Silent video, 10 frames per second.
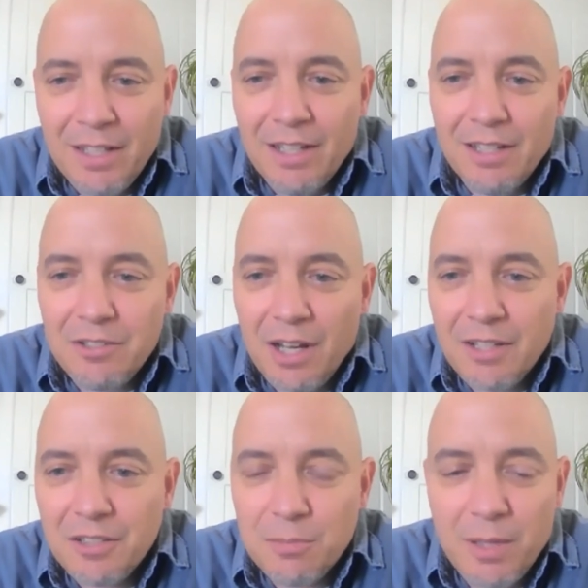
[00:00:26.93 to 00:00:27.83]
And Josh
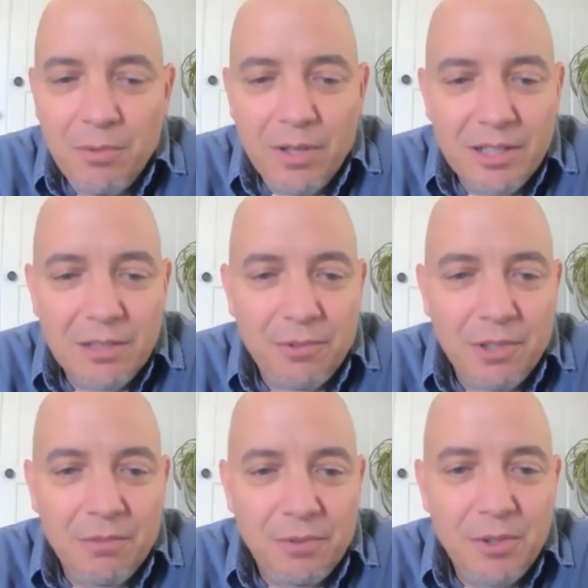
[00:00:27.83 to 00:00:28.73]
has been with us for
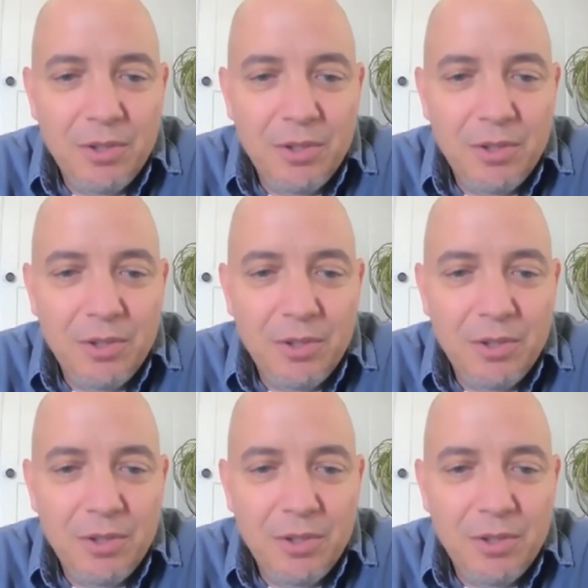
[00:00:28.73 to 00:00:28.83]
a few